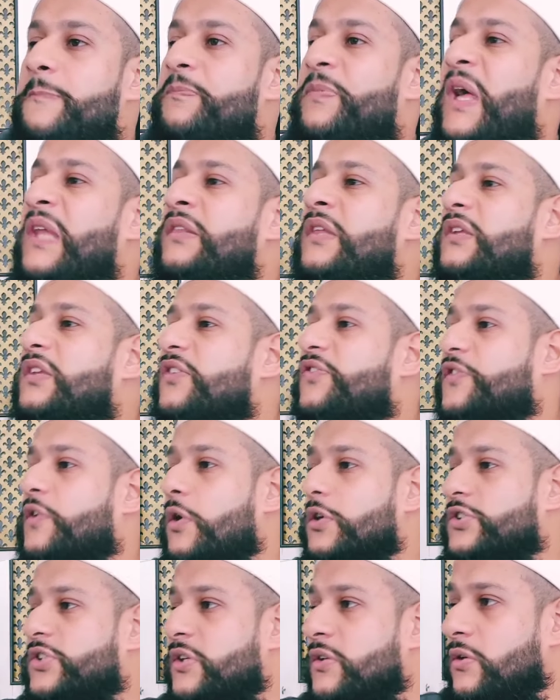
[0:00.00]
Then the
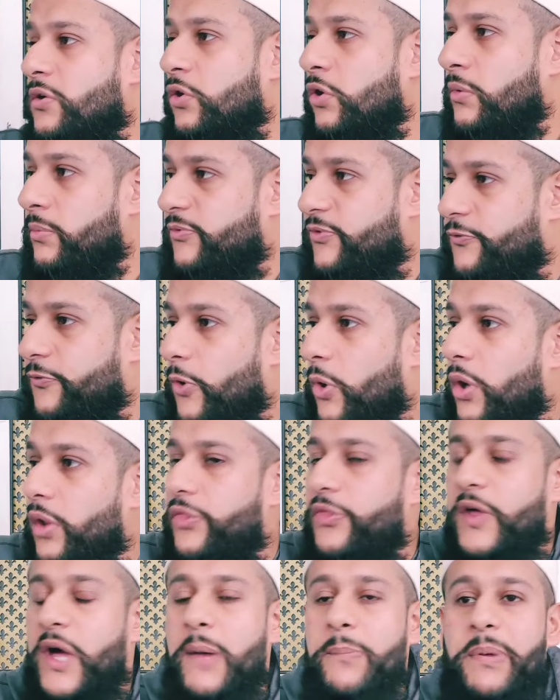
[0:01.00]
discussion comes
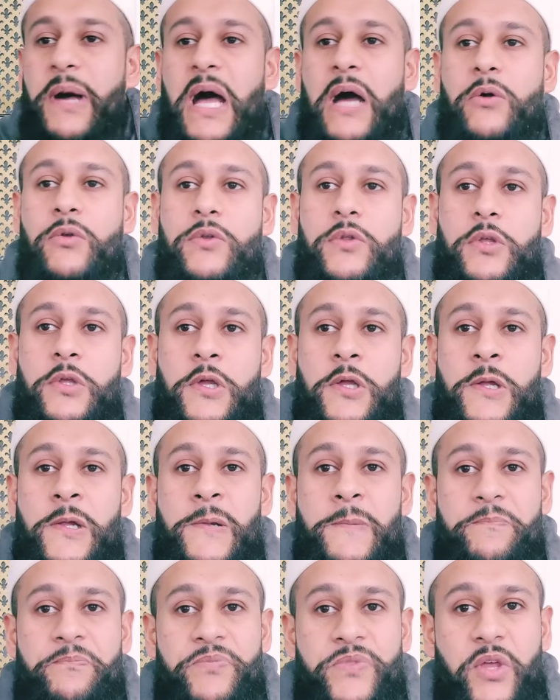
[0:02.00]
forth
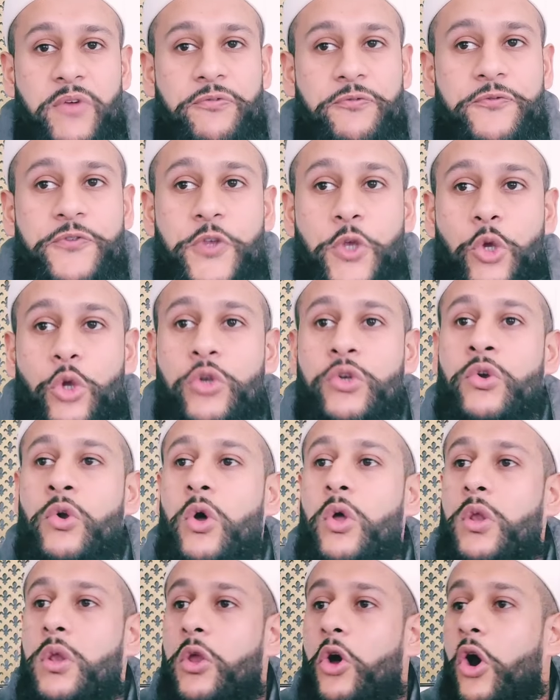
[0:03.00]
about the
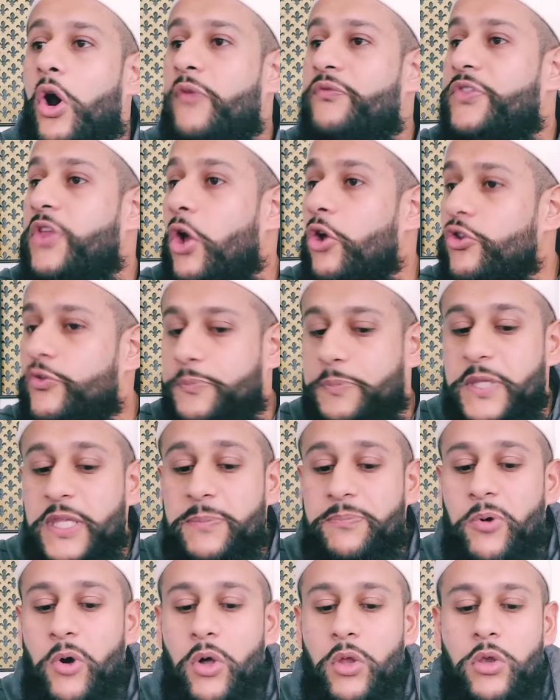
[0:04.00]
funeral of those
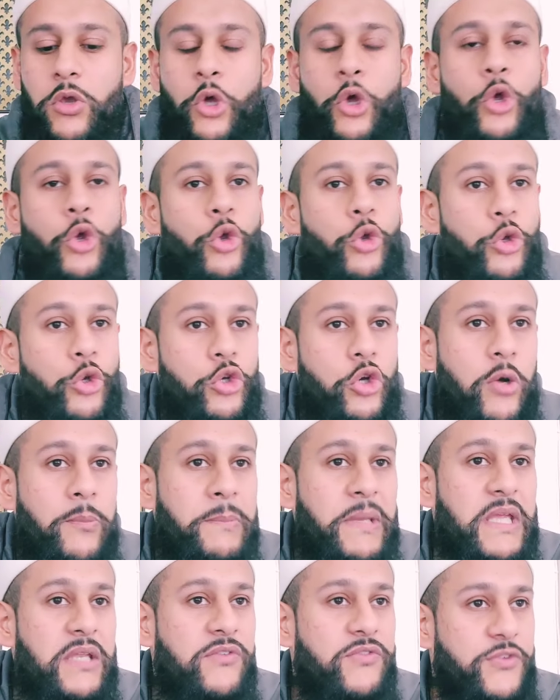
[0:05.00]
people who
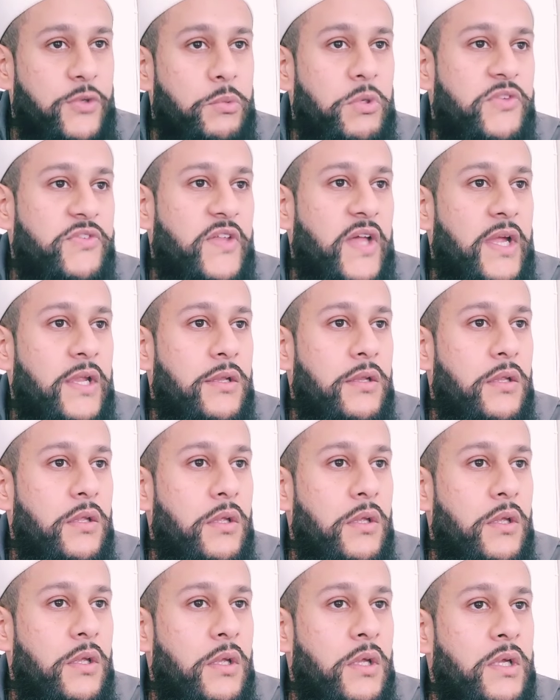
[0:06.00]
commit suicide.
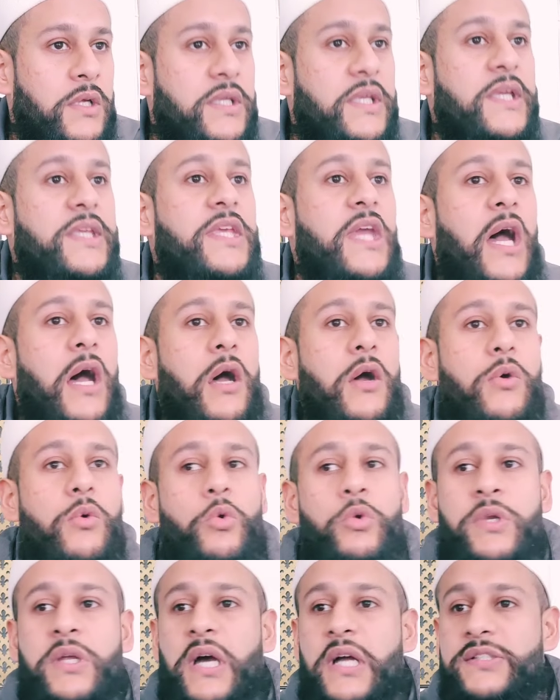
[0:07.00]
Ke kya
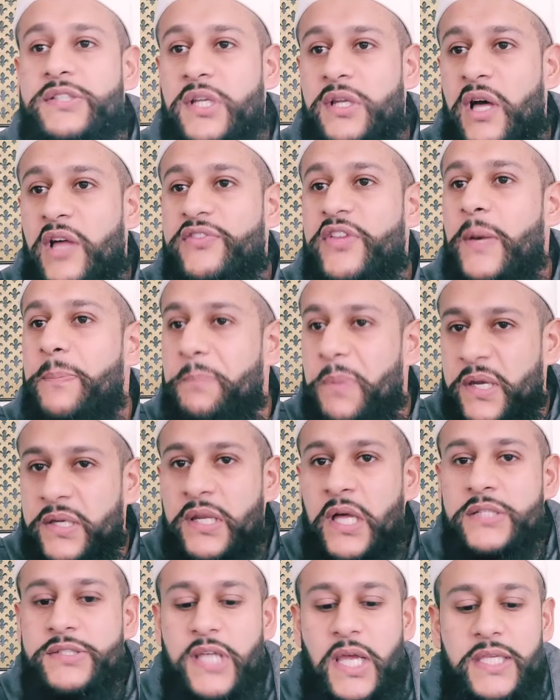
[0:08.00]
unka janaza
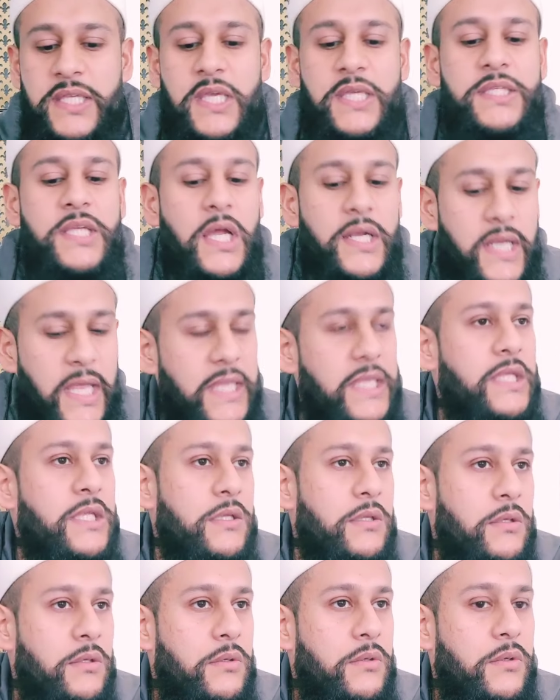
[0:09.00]
parna chahiye ya nahi?